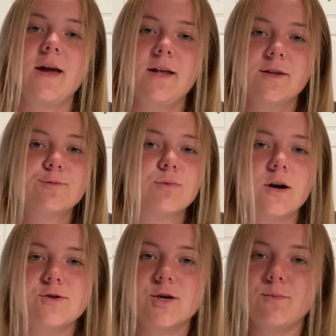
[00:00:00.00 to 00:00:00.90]
of making this
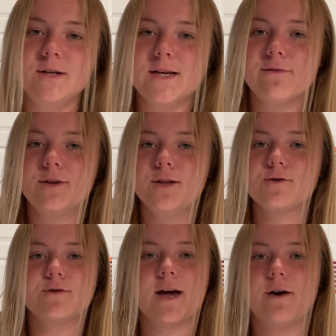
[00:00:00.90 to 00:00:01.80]
project, we
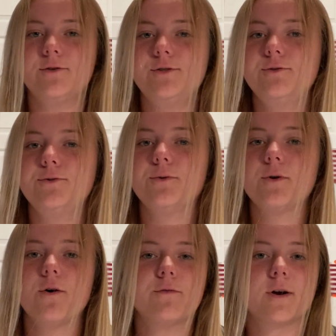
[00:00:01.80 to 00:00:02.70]
definitely learned how
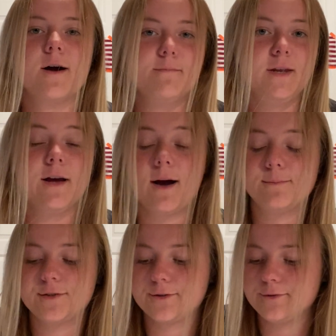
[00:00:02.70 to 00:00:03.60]
to overcome many
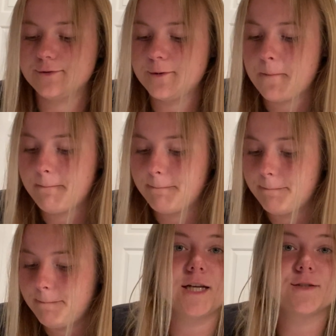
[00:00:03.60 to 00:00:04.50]
obstacles.
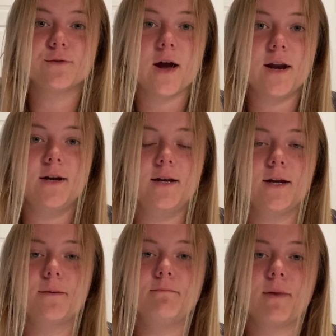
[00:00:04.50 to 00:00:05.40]
As for
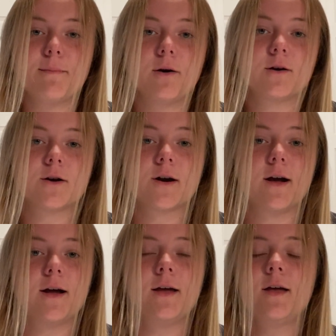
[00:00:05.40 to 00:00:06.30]
editing, my
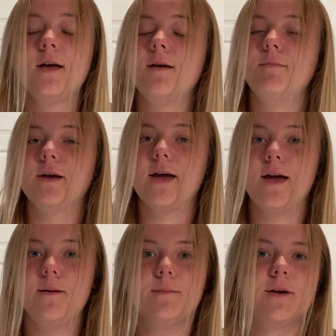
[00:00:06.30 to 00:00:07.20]
partner and I
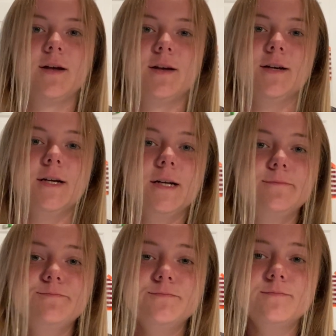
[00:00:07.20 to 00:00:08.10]
became
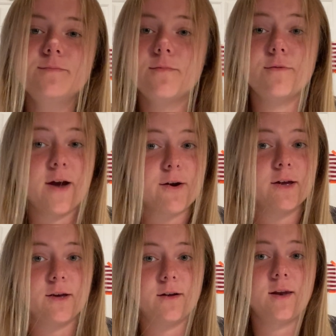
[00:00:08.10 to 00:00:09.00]

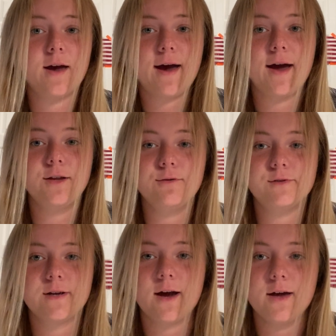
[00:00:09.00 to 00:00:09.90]
very good at
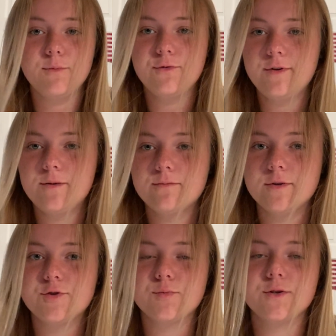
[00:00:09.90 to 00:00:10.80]
using
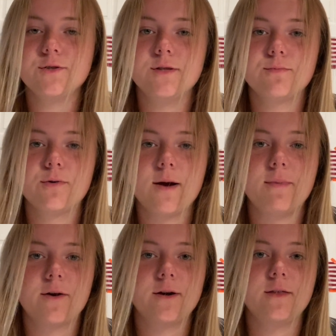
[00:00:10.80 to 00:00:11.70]
iMovie, which was the
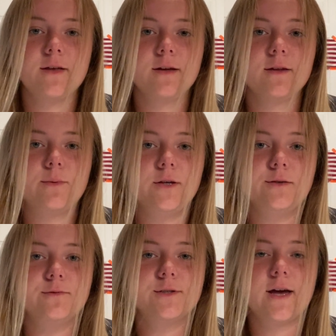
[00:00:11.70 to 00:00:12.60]
primary thing that
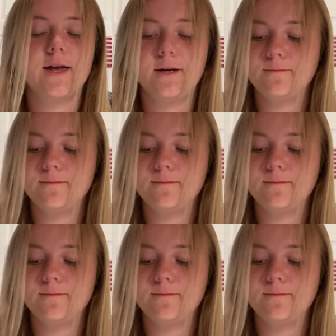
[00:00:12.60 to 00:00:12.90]
we used to